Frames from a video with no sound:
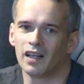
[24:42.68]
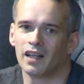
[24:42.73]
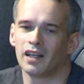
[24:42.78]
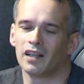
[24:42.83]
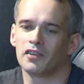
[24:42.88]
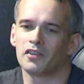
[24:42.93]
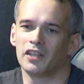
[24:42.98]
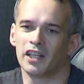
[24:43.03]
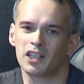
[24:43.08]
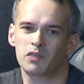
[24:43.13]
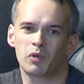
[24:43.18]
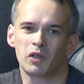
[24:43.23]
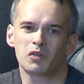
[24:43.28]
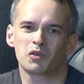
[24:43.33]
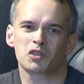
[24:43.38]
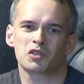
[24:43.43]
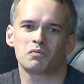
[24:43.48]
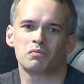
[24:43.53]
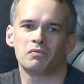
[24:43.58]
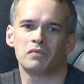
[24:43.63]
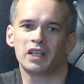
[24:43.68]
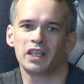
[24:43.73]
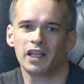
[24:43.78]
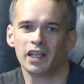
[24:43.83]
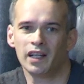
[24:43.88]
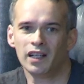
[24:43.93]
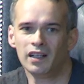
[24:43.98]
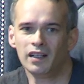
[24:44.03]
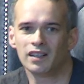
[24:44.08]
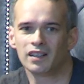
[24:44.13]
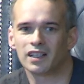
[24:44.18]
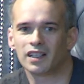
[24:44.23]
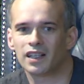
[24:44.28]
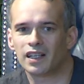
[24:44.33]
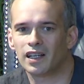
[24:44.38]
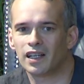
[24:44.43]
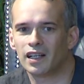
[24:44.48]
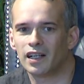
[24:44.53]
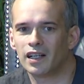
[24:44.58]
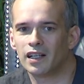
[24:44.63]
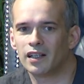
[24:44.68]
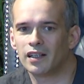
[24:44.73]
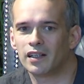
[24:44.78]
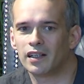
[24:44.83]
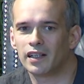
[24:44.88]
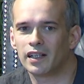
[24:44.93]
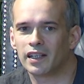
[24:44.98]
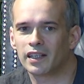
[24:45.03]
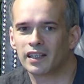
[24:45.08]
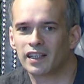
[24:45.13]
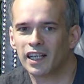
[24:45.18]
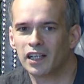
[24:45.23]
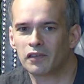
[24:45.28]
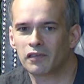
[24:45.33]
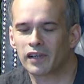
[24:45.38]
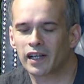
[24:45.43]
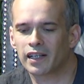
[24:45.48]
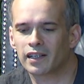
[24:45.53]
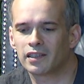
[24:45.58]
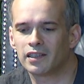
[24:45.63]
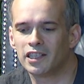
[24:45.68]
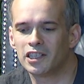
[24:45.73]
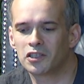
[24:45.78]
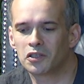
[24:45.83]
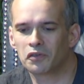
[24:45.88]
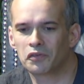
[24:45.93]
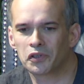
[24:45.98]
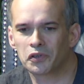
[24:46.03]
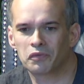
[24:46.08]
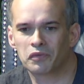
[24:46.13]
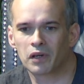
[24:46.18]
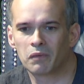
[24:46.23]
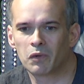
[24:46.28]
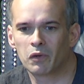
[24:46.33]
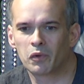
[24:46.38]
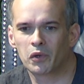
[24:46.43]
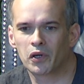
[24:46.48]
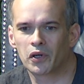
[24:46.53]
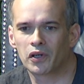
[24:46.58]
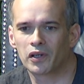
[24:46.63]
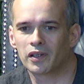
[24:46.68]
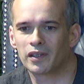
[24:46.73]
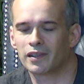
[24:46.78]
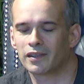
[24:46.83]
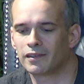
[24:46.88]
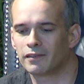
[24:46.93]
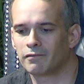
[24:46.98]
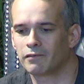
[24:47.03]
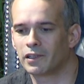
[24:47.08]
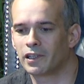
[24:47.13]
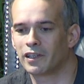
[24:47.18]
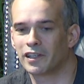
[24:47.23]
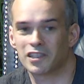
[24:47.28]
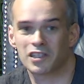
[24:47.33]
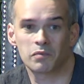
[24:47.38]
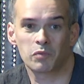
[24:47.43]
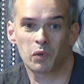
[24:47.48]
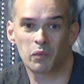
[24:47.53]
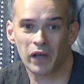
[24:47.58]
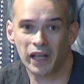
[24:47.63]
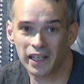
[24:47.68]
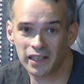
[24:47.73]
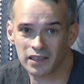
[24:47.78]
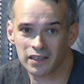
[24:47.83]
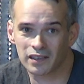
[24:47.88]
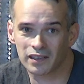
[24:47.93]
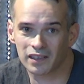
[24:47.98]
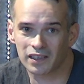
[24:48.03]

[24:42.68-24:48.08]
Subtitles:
The next one was media, and kind of discovered from our customer base.